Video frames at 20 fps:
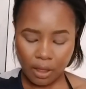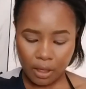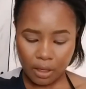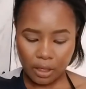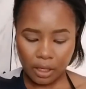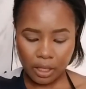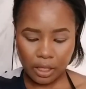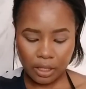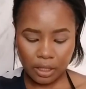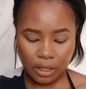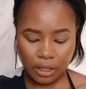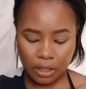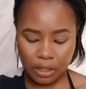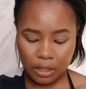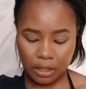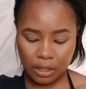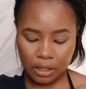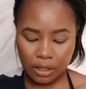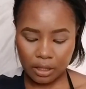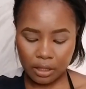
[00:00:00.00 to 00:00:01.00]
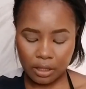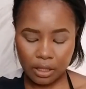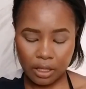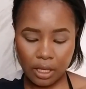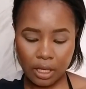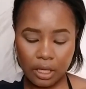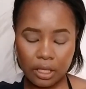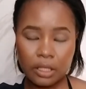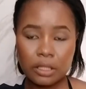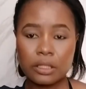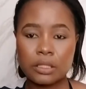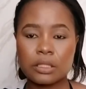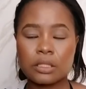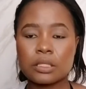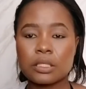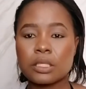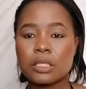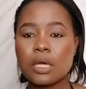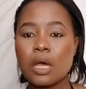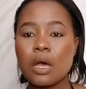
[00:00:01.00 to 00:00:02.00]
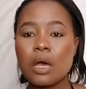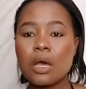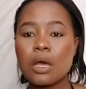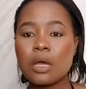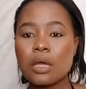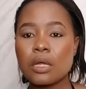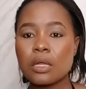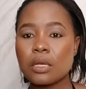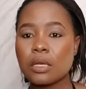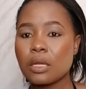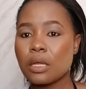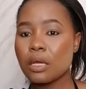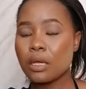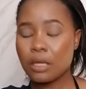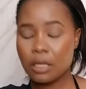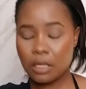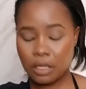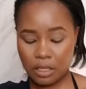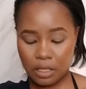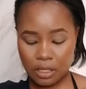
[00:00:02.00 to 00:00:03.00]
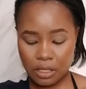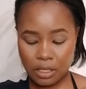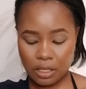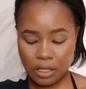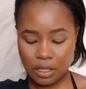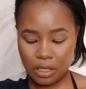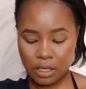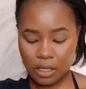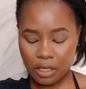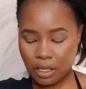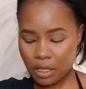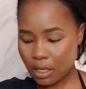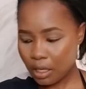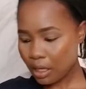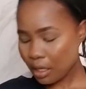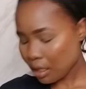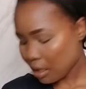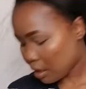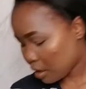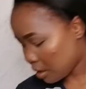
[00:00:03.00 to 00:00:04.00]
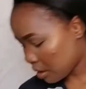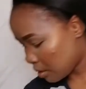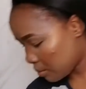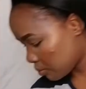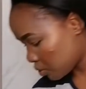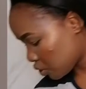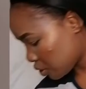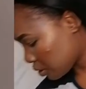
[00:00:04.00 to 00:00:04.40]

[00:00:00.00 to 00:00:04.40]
okay, that is done. I am